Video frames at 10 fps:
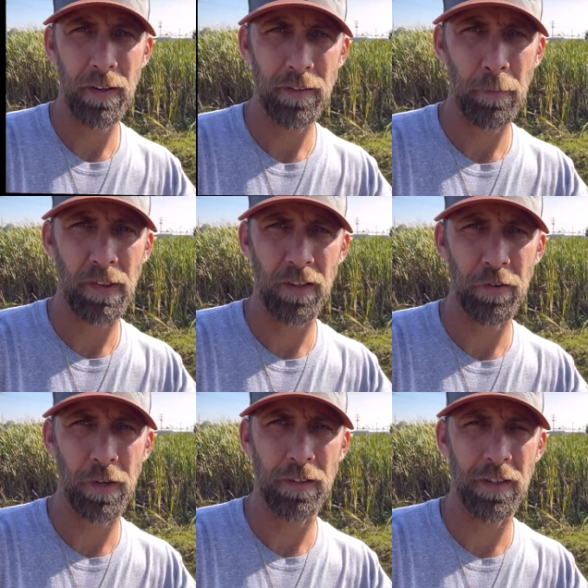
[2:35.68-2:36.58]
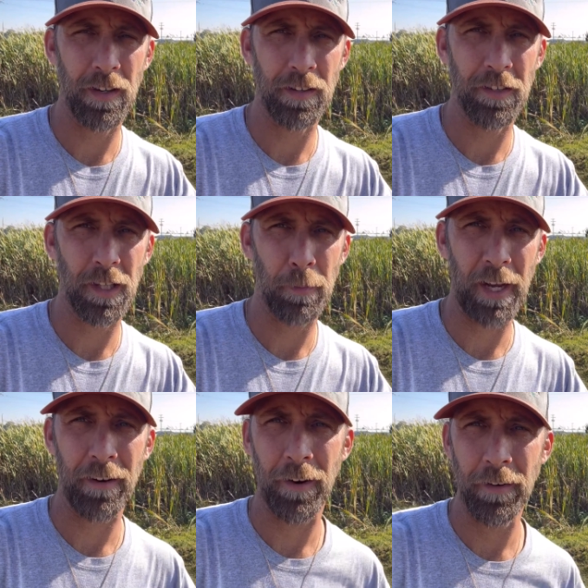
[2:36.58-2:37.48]
some of these reeds here you see in the
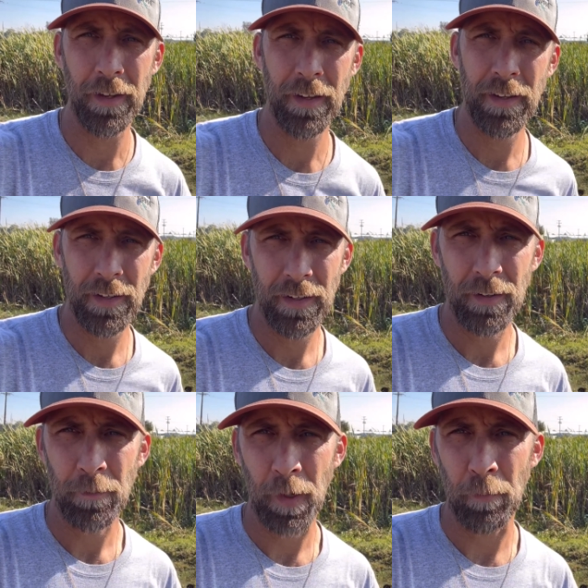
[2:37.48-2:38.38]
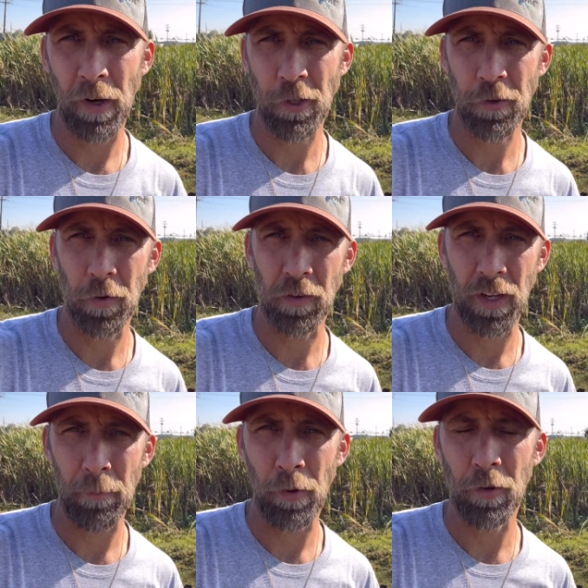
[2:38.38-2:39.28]
background. I'm gonna bunch those
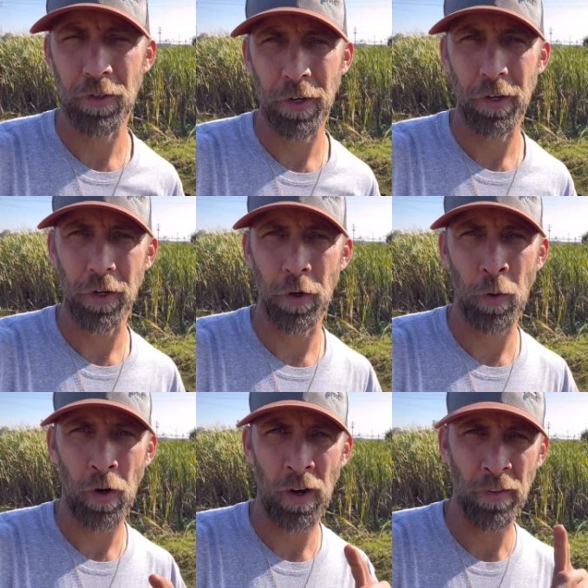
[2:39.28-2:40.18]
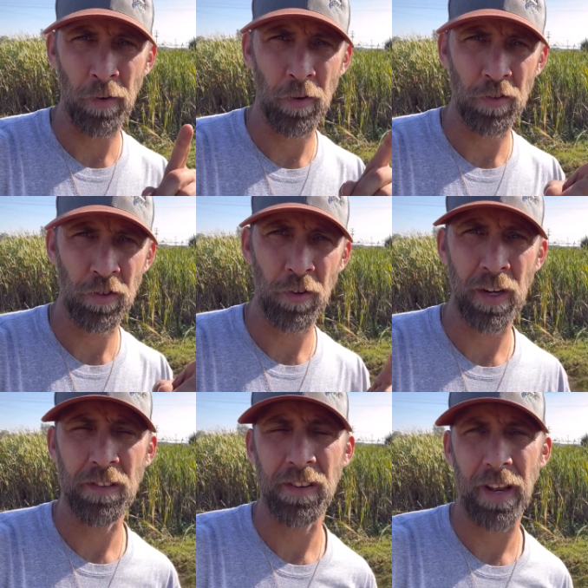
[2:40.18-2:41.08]
up. Those are gonna go on those
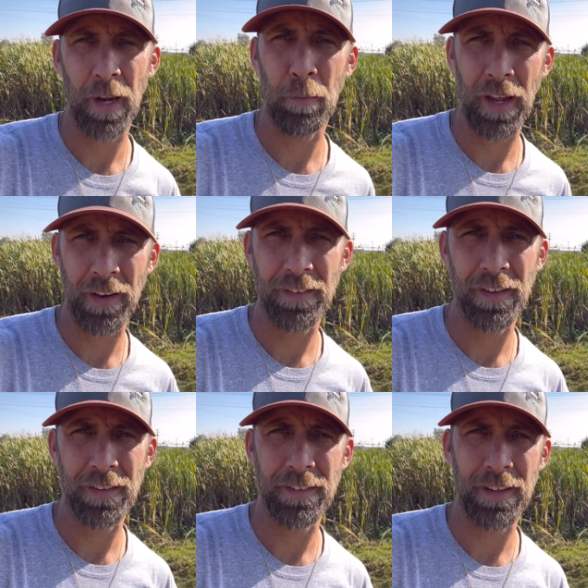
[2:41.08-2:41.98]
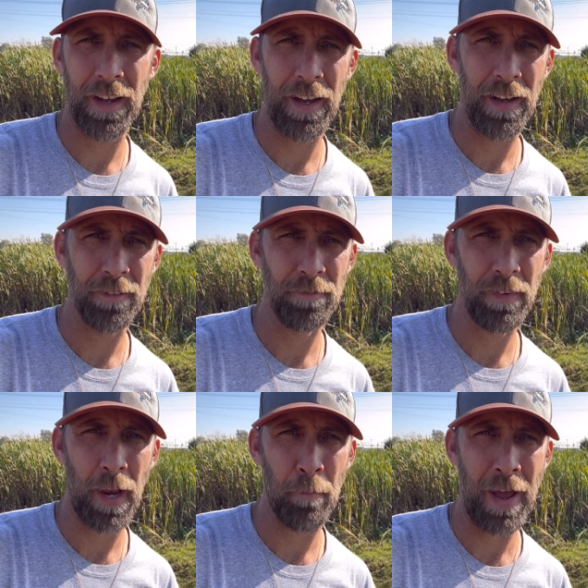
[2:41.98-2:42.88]
grids that I painted, that
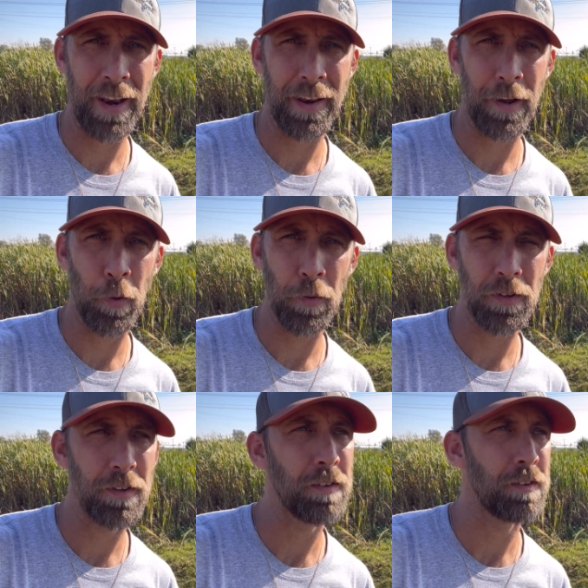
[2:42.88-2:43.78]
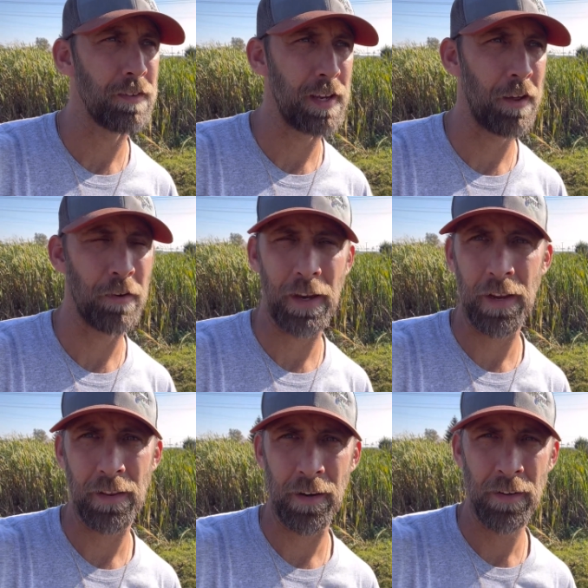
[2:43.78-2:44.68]
I matted out the other
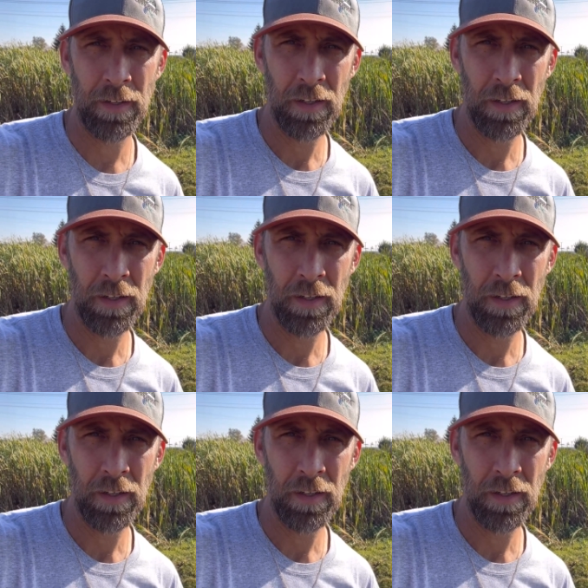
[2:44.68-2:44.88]
day there.